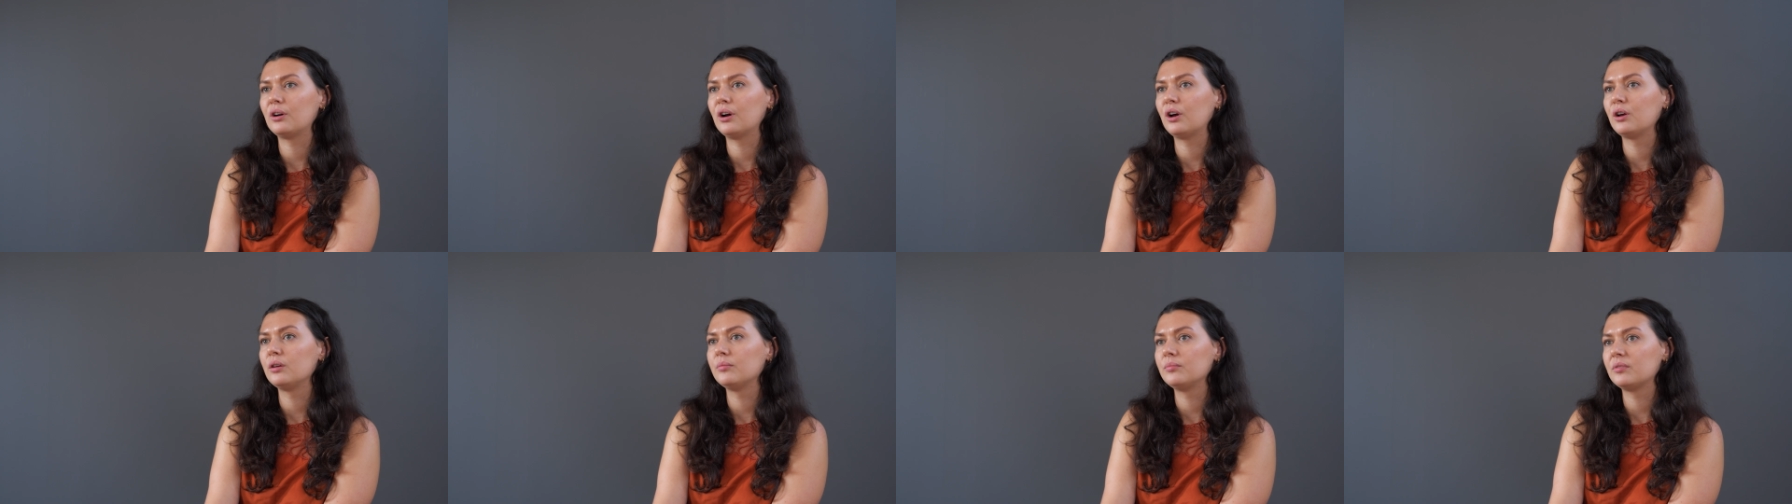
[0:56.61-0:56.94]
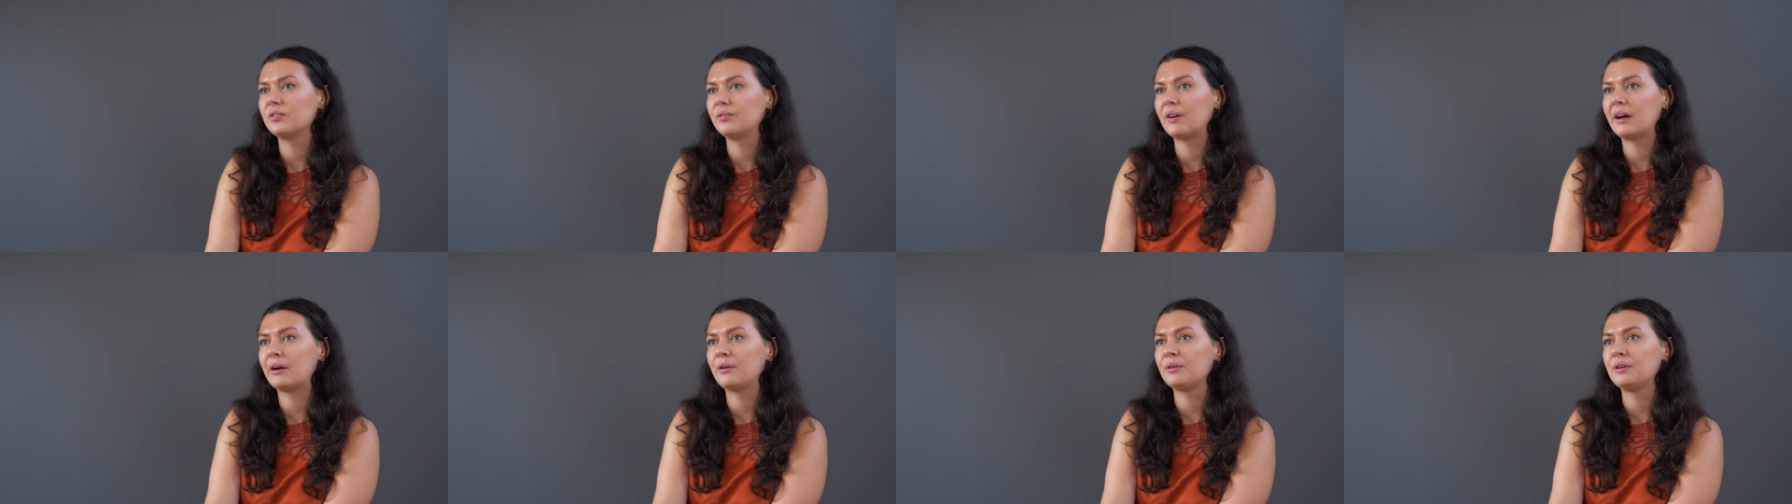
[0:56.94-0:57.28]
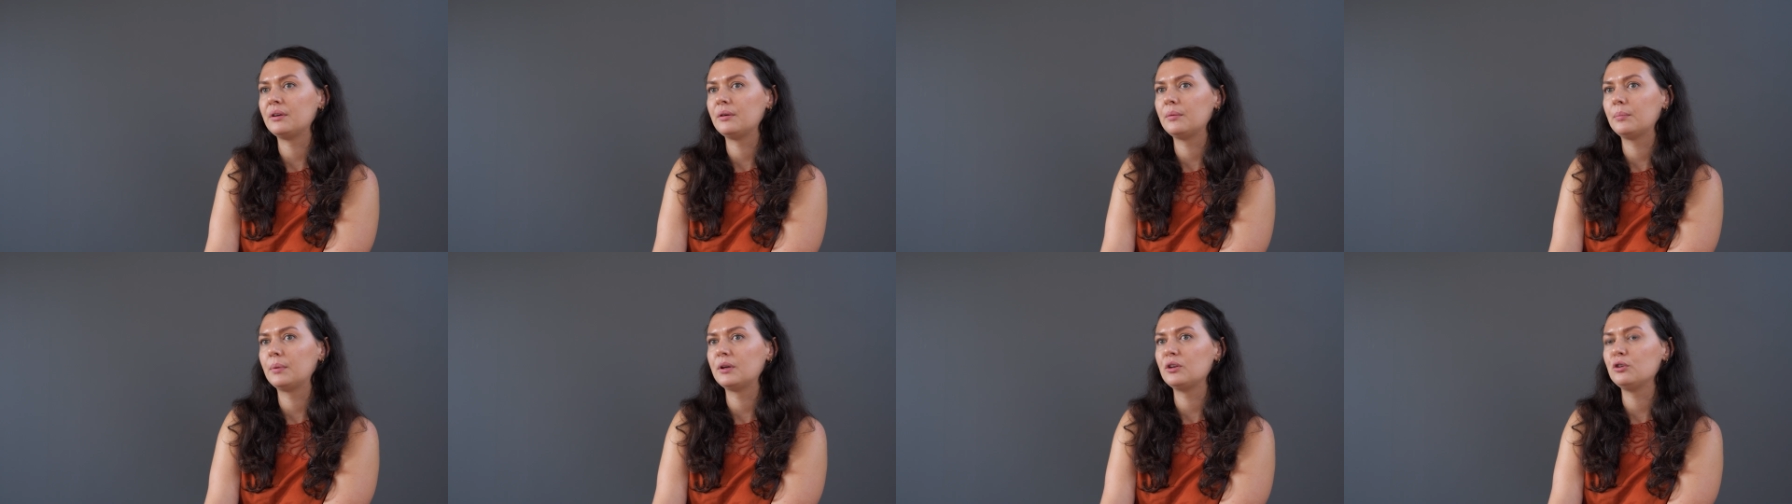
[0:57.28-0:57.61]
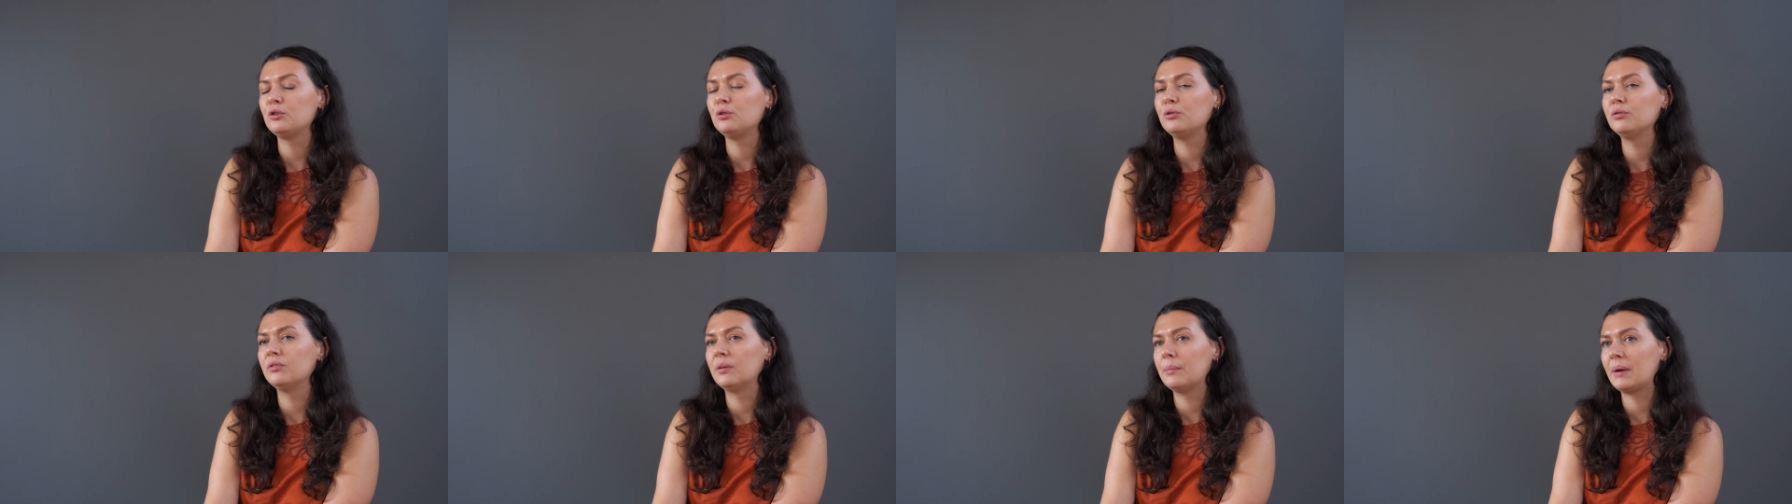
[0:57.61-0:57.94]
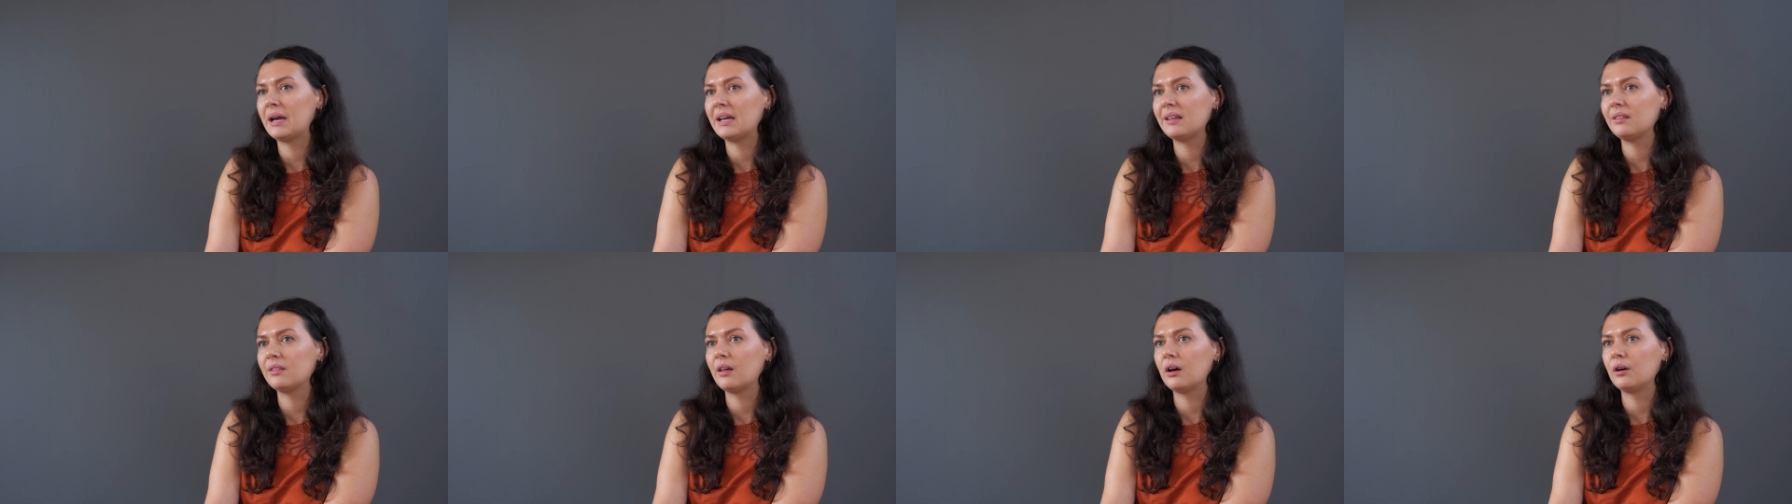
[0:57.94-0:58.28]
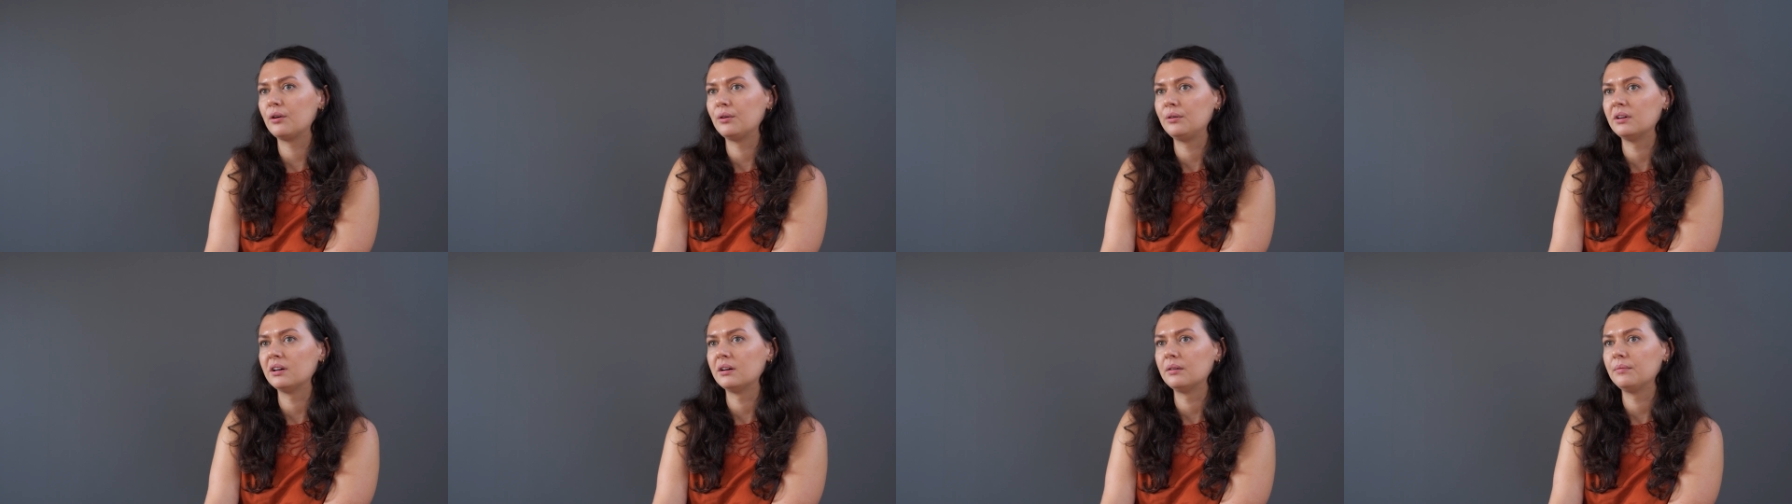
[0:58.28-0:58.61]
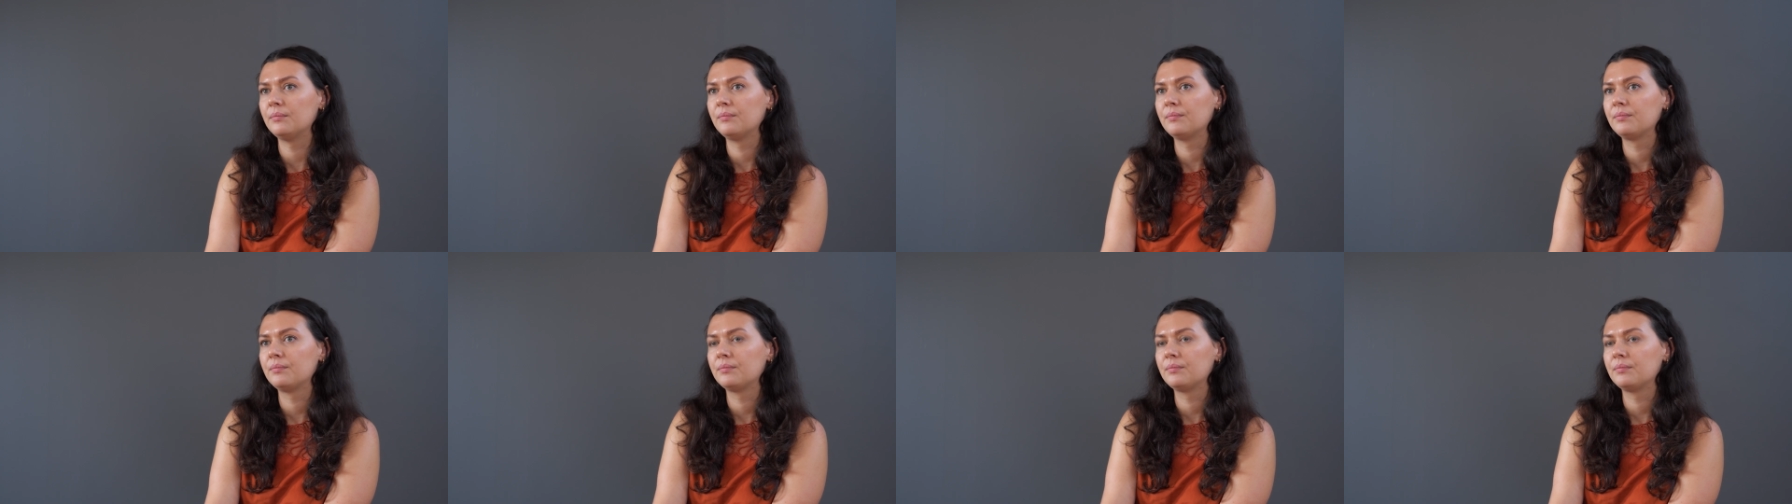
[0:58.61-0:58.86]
your home's value, but you remain the owner.